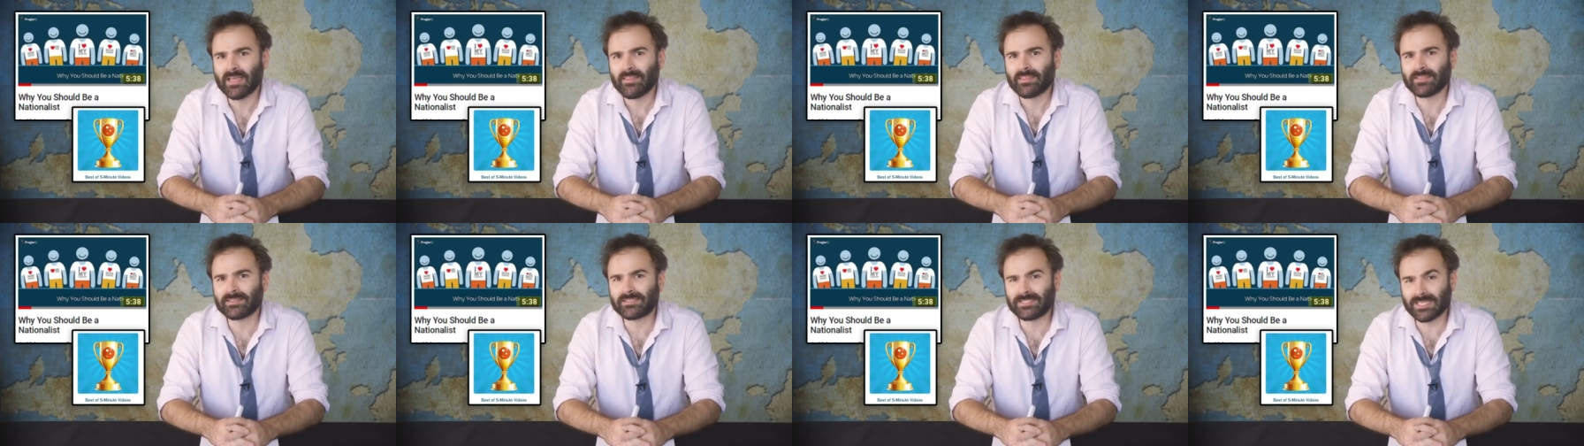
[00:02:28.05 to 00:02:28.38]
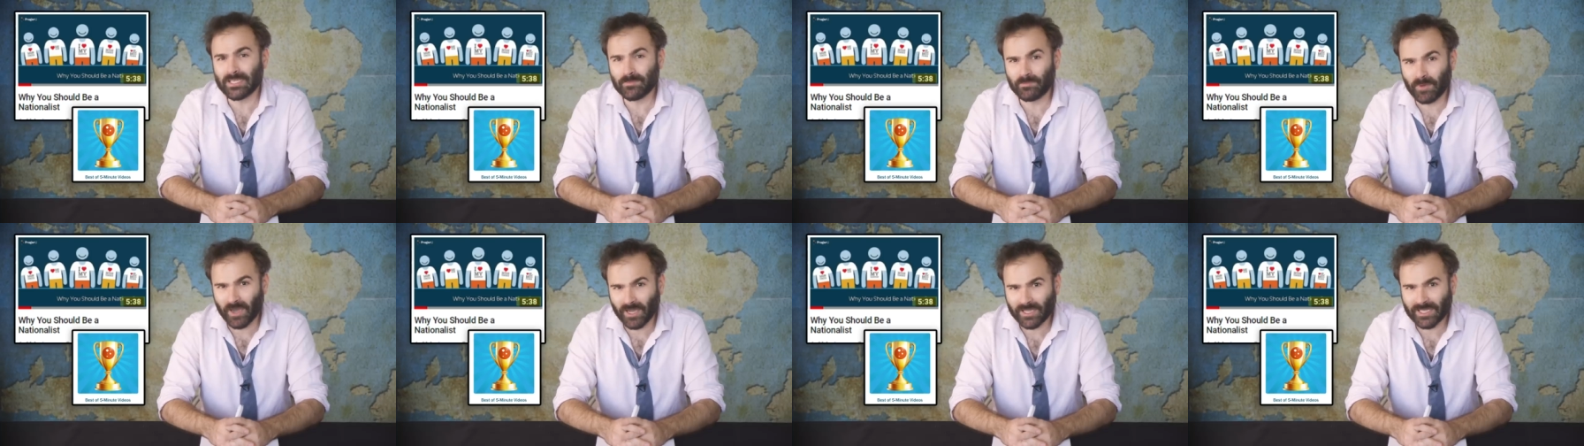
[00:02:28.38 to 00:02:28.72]
that
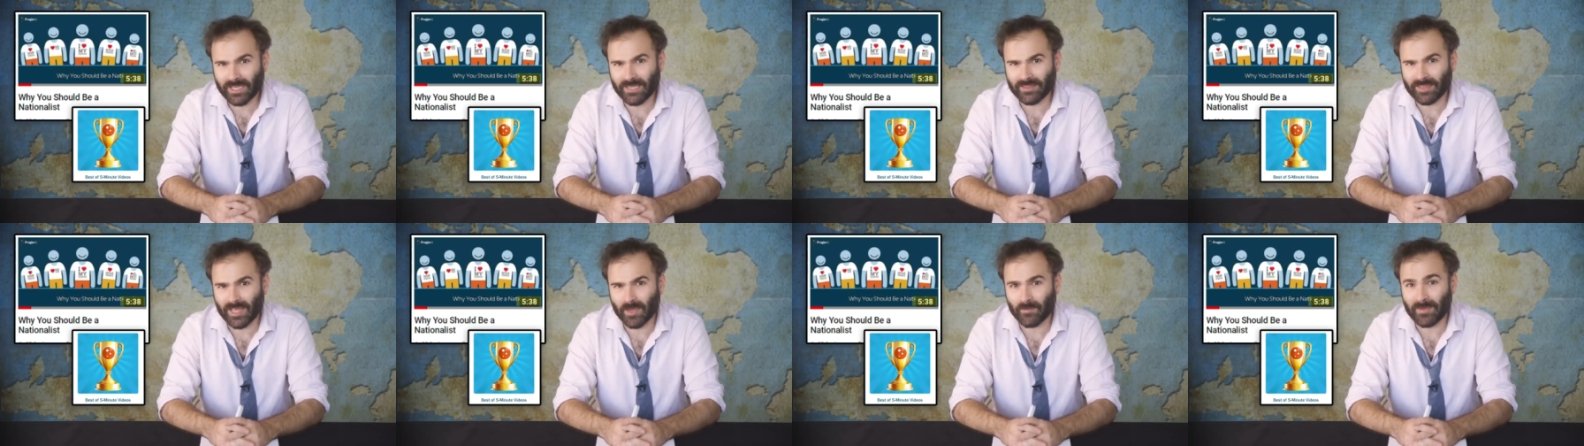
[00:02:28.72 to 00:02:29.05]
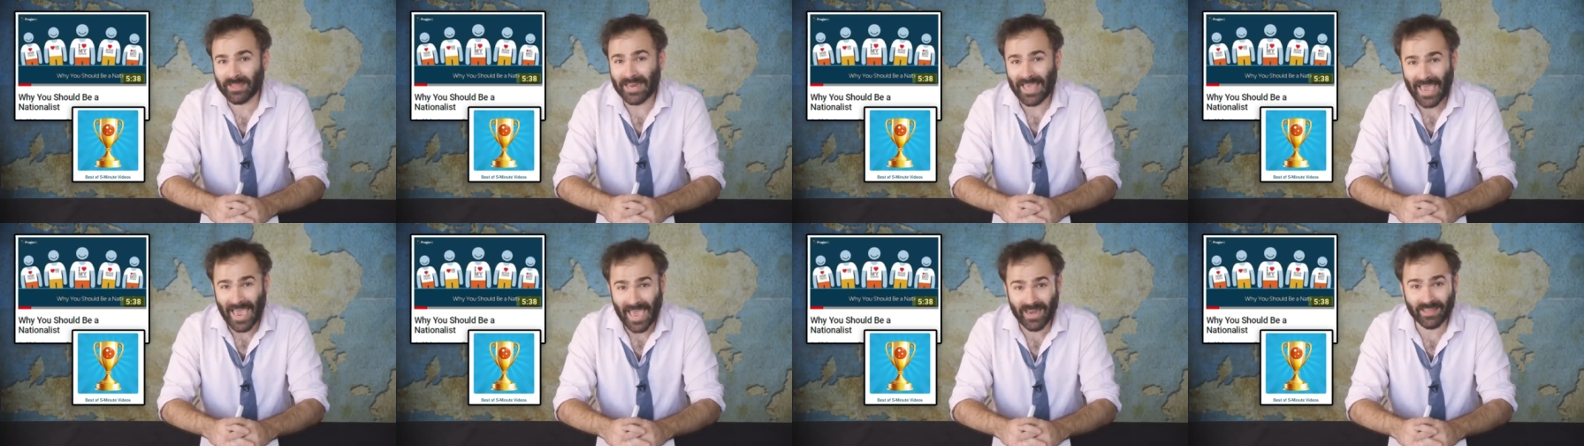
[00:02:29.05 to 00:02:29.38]
debunking them
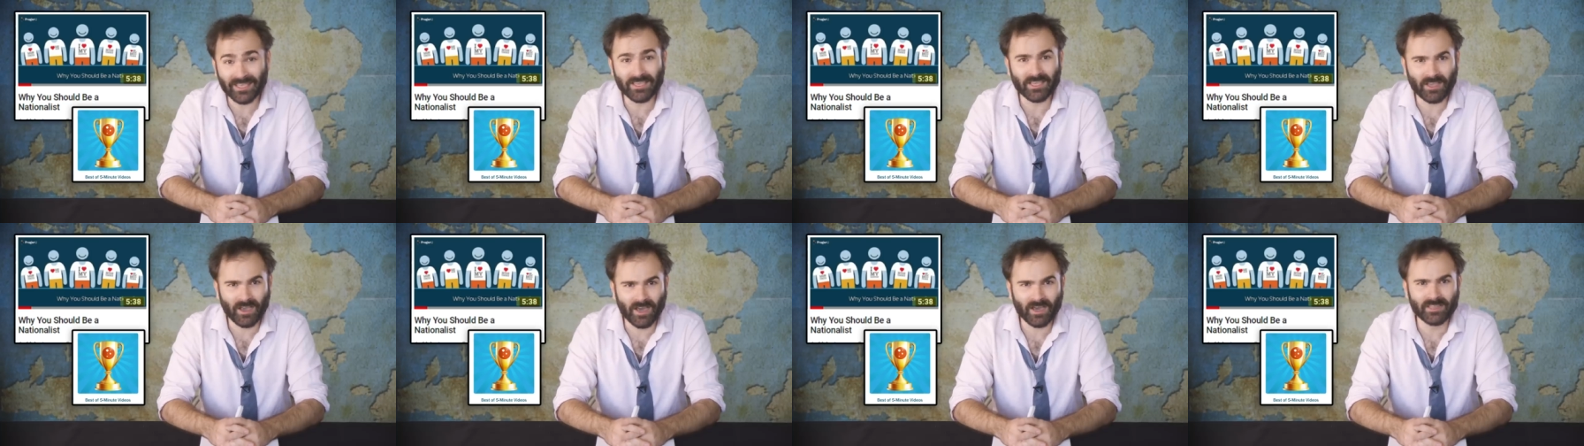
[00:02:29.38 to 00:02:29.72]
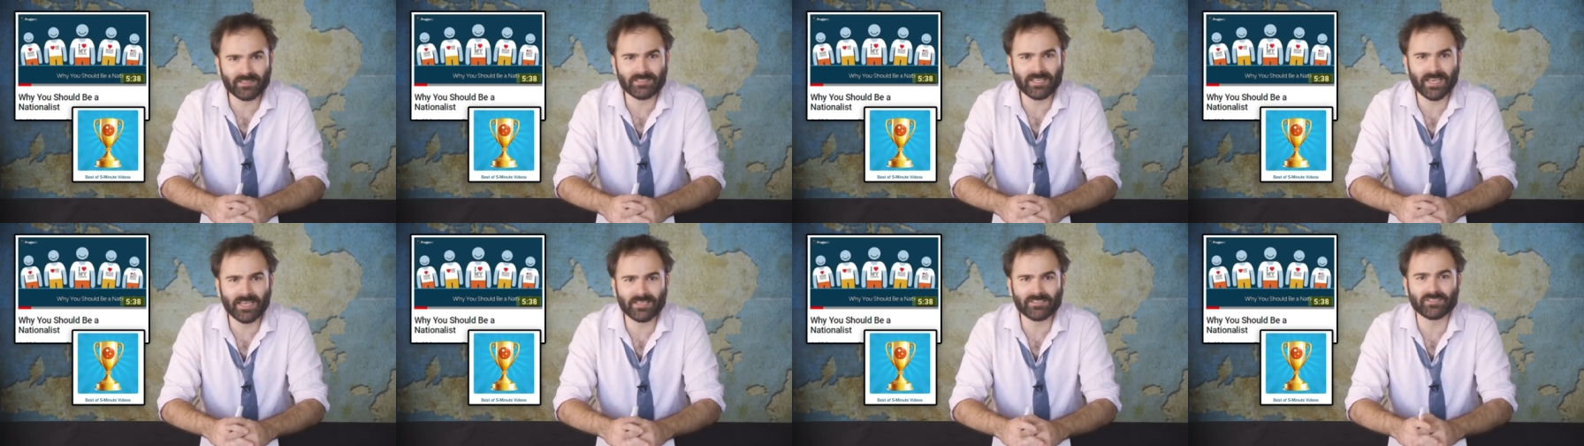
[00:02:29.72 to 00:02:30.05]
and adding
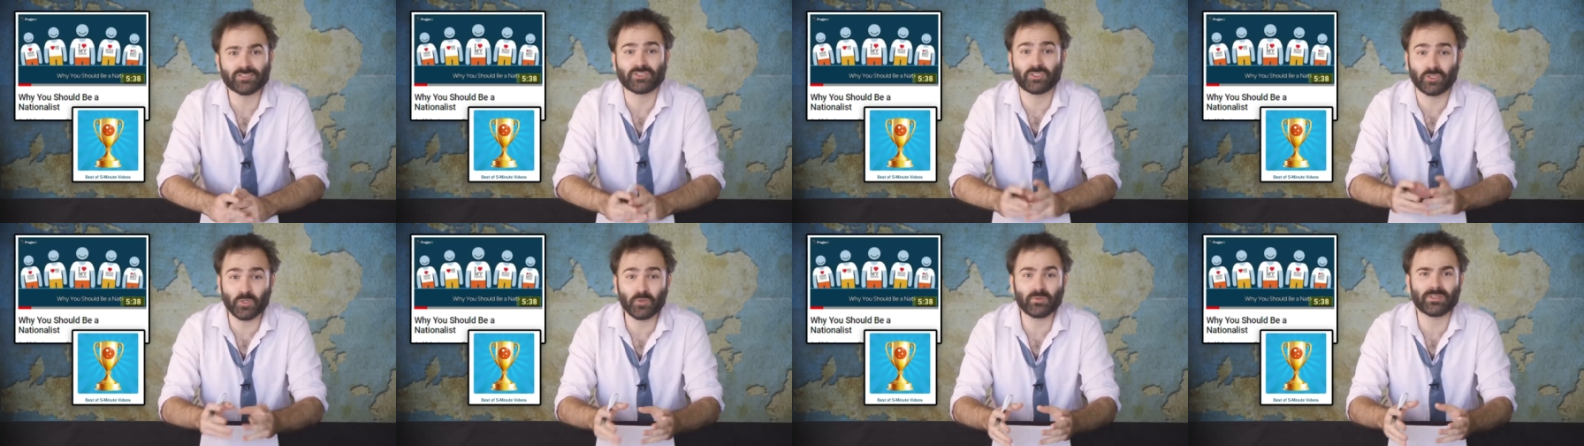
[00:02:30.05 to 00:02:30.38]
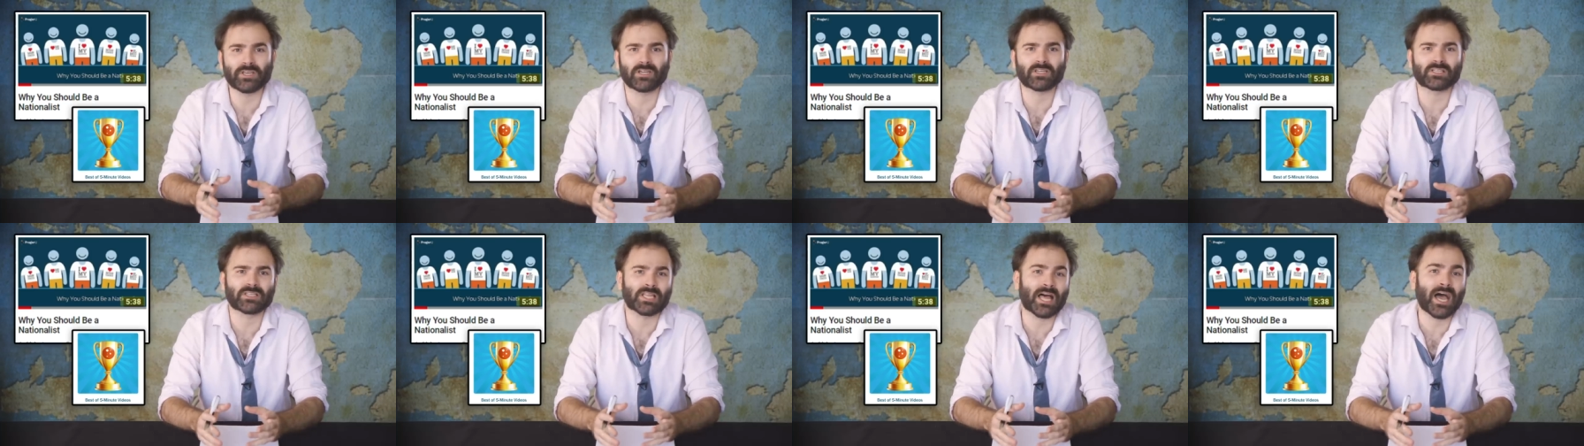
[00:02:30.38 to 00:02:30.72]
context to
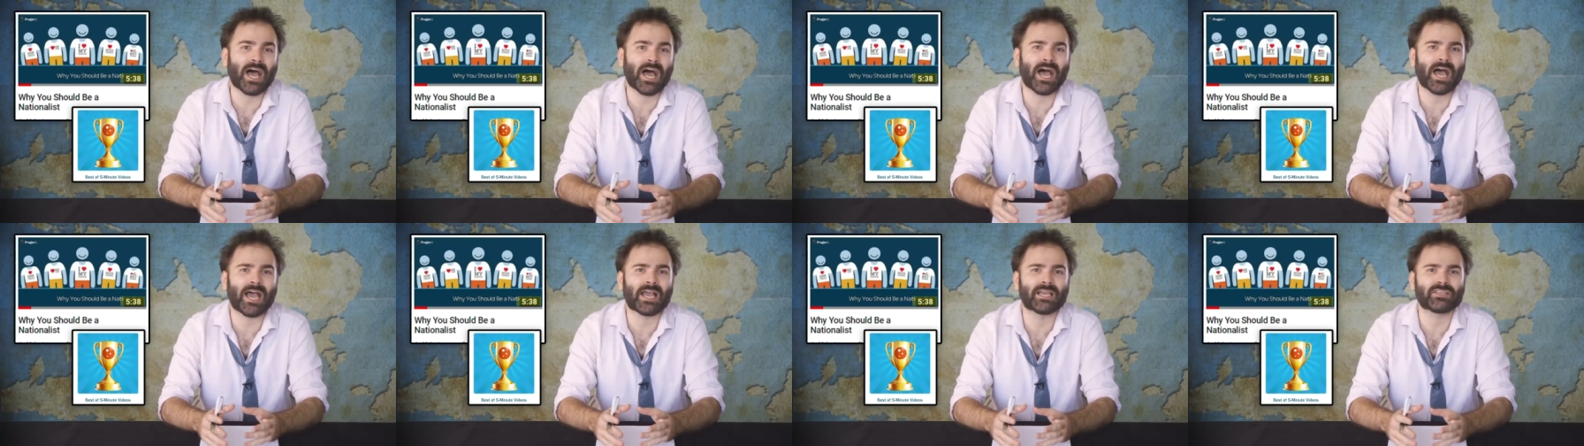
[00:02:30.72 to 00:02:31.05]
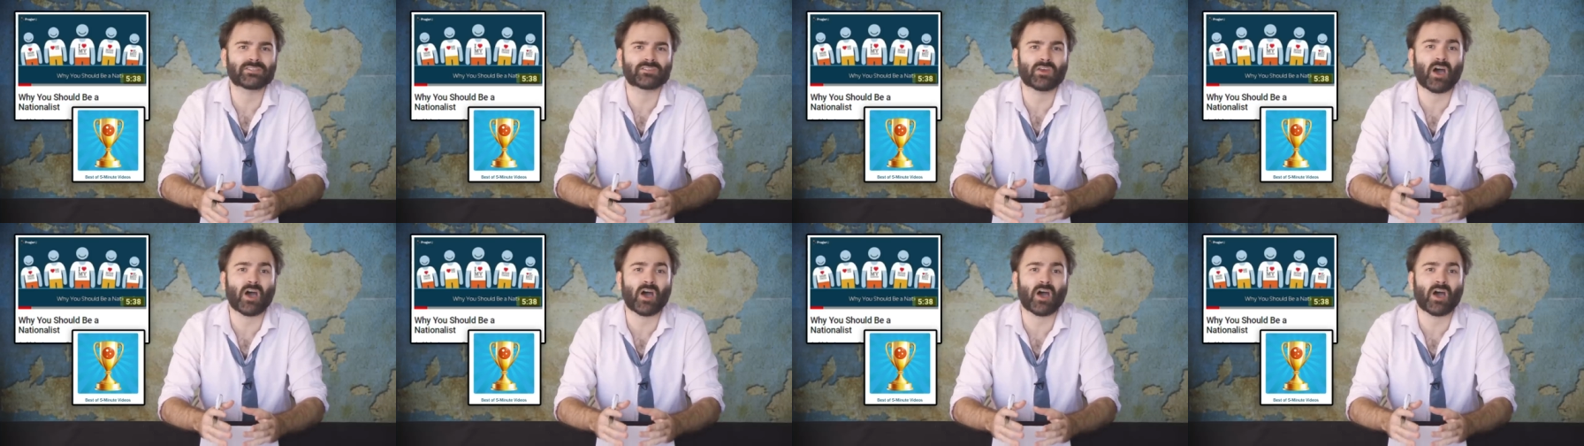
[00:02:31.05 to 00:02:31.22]
their lies